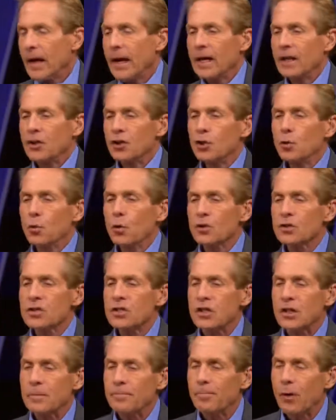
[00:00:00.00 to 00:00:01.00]
And you will
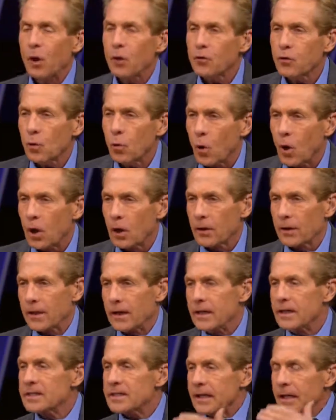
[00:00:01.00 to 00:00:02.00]
see both
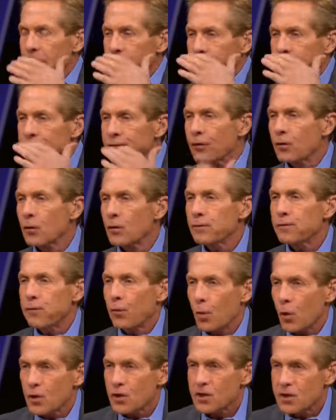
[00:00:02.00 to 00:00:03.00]
qualities in full
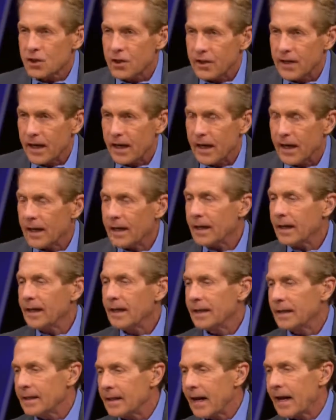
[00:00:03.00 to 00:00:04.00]
force today
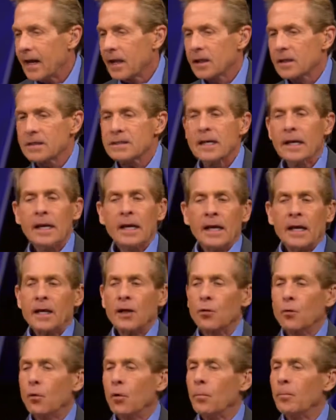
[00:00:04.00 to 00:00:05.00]
in Dallas.
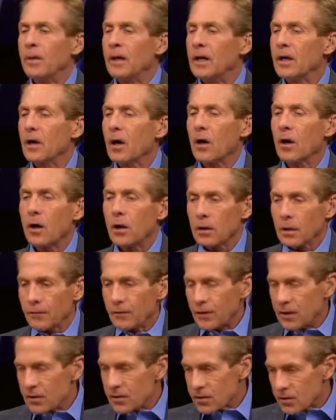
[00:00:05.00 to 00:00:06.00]
It will be all of
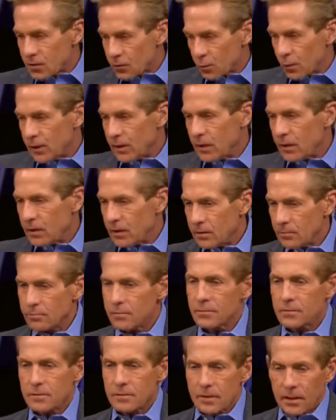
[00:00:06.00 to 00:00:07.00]
his 3
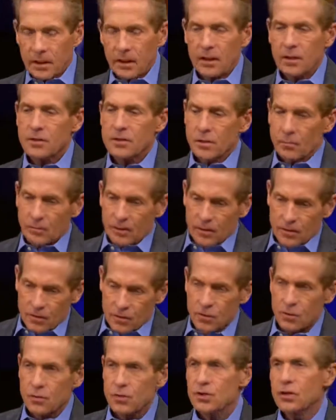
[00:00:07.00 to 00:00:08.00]
kids. It'll be the
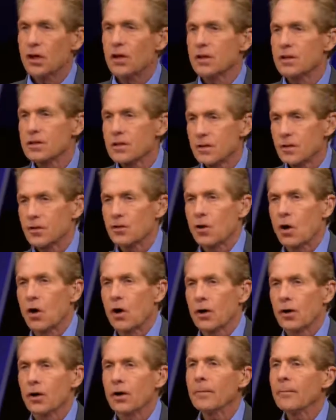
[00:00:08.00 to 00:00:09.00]
2 sons and the
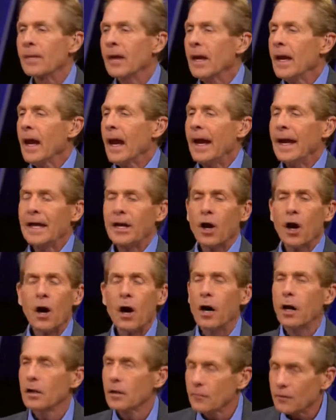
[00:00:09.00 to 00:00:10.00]
daughter. And
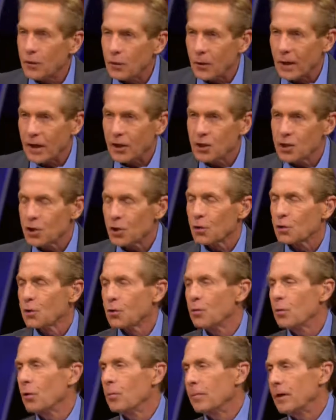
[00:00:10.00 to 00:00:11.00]
all of the
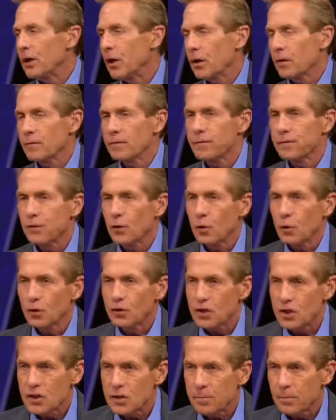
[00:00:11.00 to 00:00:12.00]
grandchildren will be on full
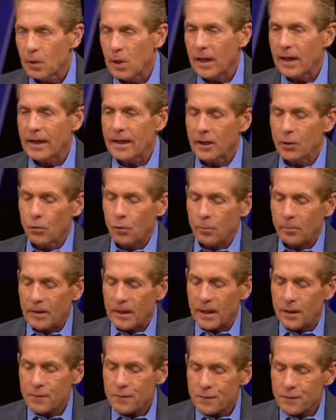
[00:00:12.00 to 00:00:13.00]
display. It will
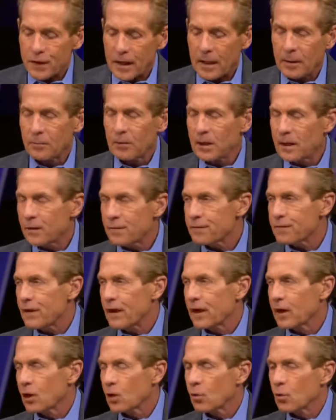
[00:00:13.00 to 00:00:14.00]
be a family
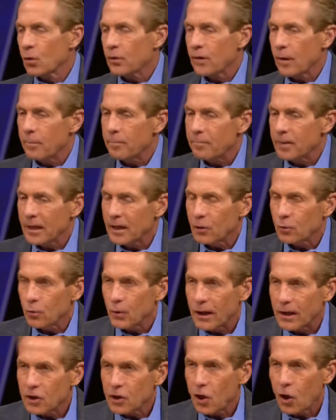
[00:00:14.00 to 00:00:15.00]
affair with a big
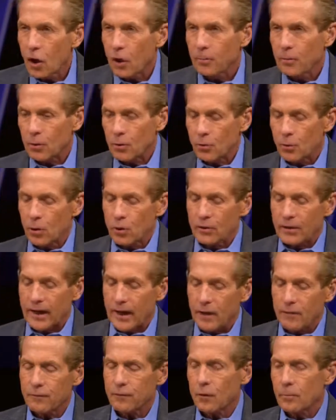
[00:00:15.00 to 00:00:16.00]
red carpet rolled
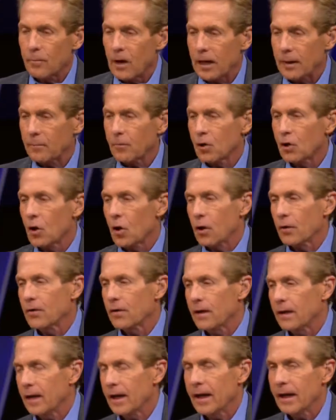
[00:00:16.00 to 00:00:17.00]
out for Mike
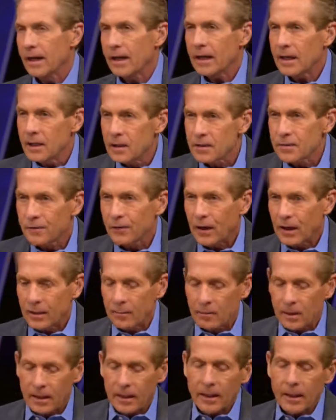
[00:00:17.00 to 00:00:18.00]
McCarthy and his
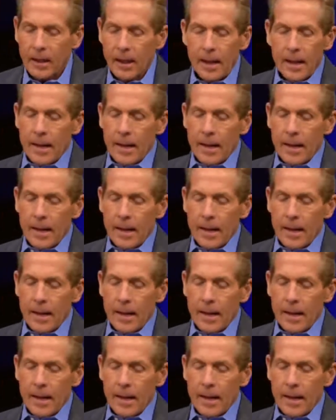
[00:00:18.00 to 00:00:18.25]
family.